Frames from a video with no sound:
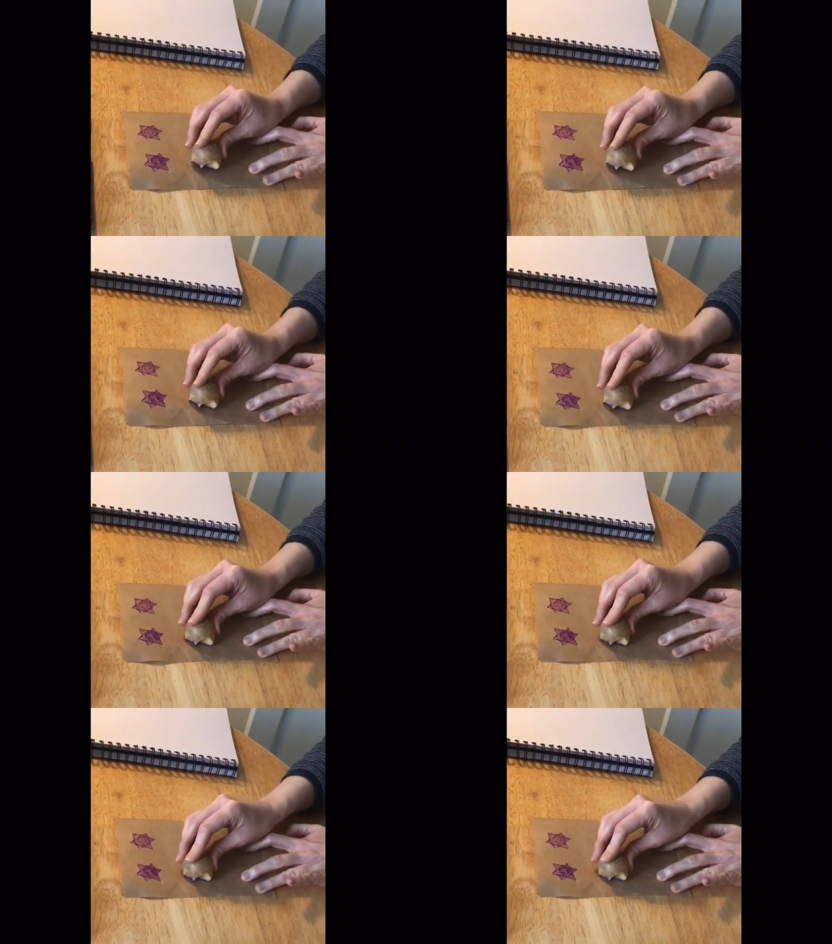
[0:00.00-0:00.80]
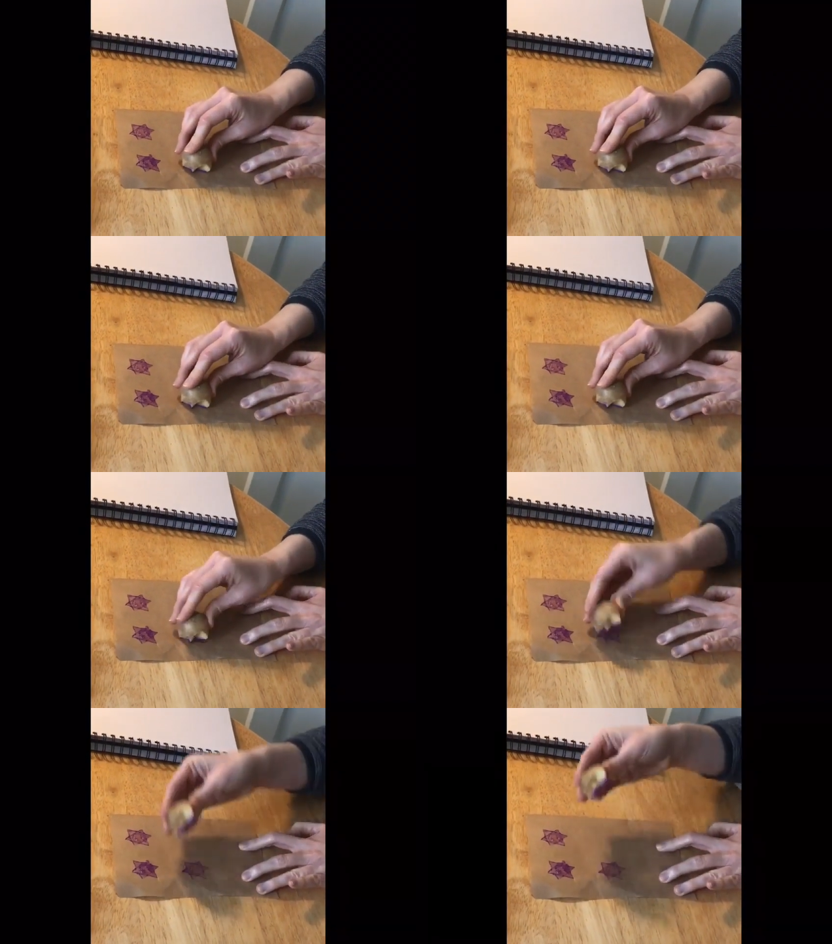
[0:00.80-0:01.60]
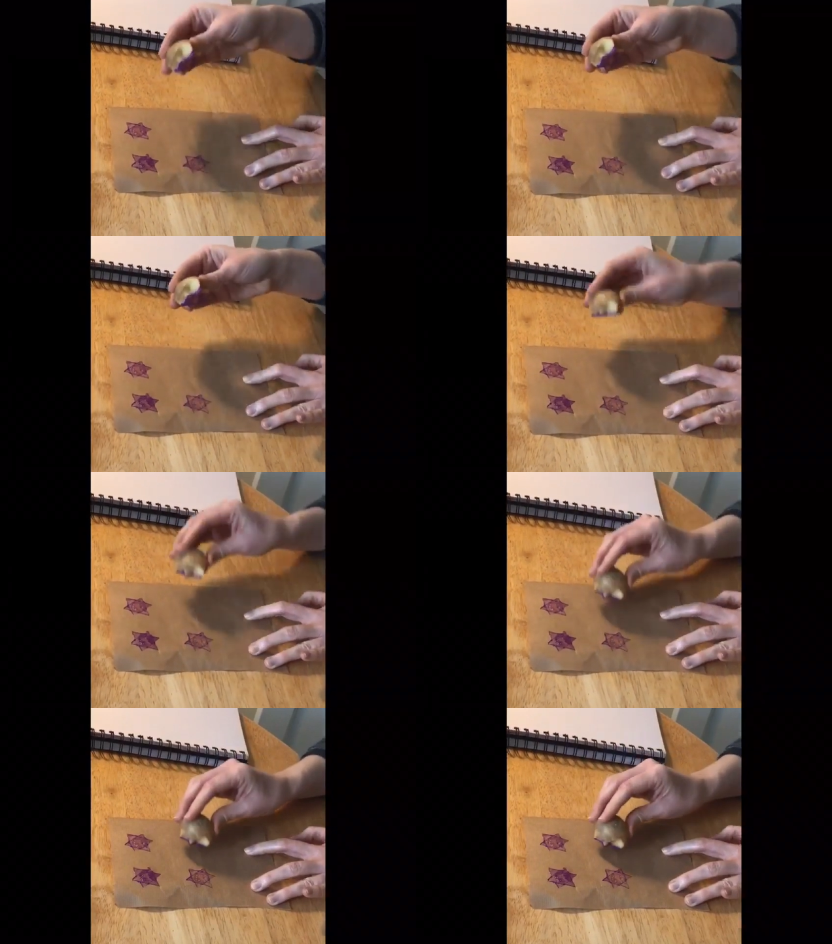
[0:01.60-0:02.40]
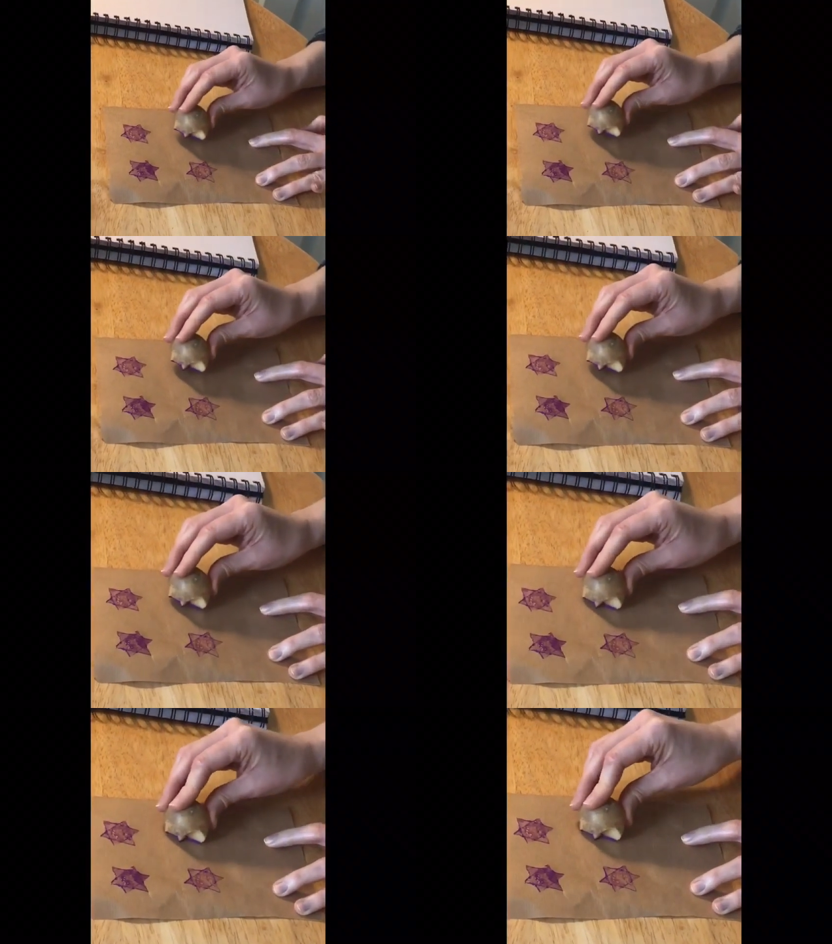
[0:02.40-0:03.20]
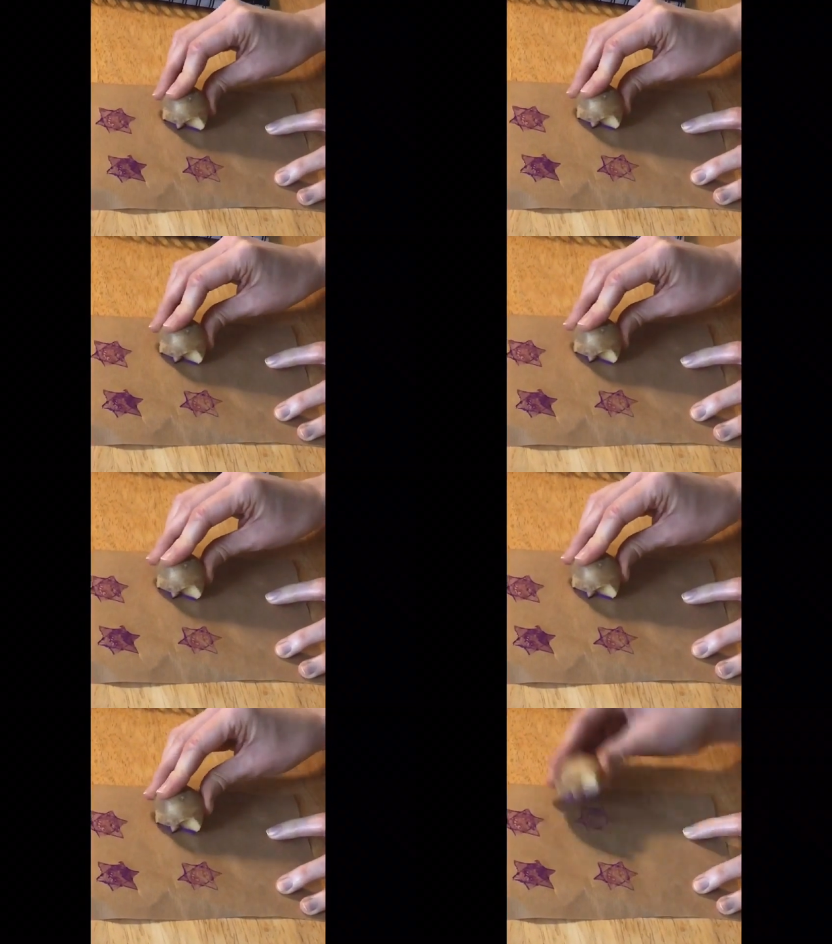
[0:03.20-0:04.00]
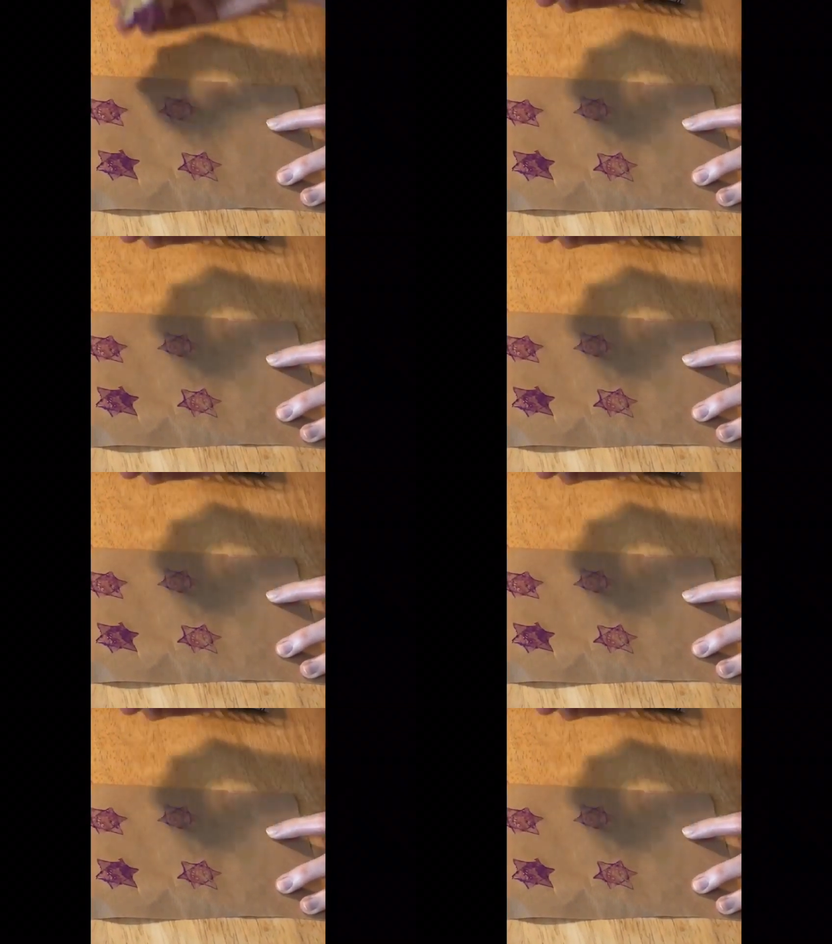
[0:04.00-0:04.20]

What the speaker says: [unreadable: no face in view]